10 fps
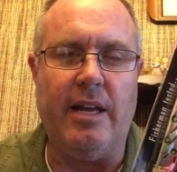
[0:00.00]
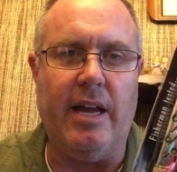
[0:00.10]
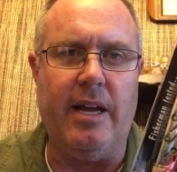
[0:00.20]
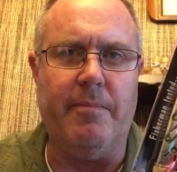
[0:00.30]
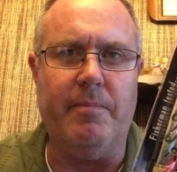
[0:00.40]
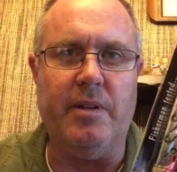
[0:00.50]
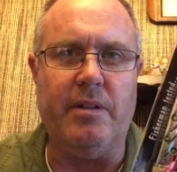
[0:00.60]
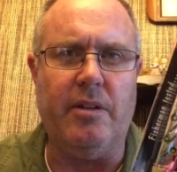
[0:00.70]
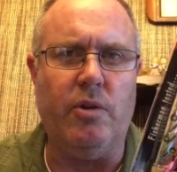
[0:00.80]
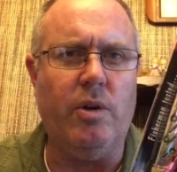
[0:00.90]

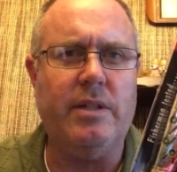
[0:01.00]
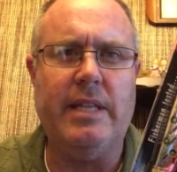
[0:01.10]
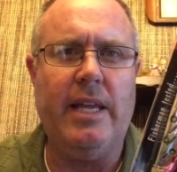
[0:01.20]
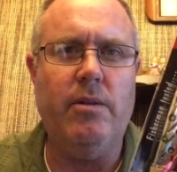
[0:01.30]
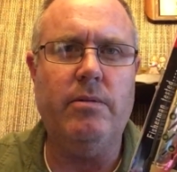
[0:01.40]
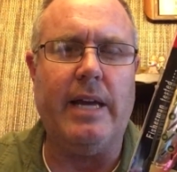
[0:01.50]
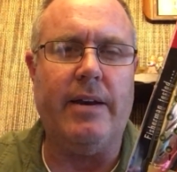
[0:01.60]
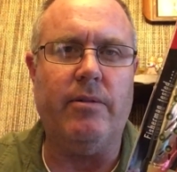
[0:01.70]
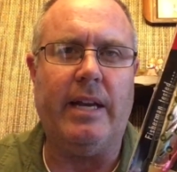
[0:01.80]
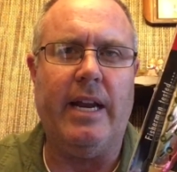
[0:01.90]
The hooks they use I
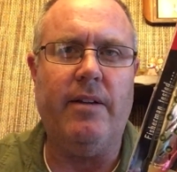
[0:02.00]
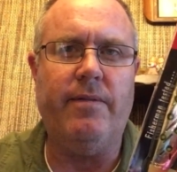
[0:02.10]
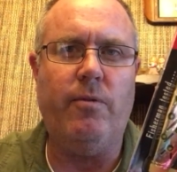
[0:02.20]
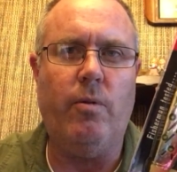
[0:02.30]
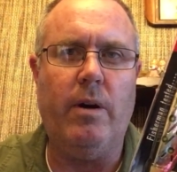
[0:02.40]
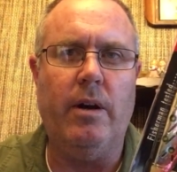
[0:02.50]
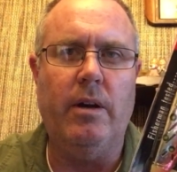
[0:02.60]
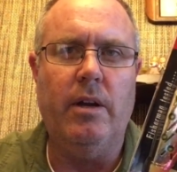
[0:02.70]
don't care for.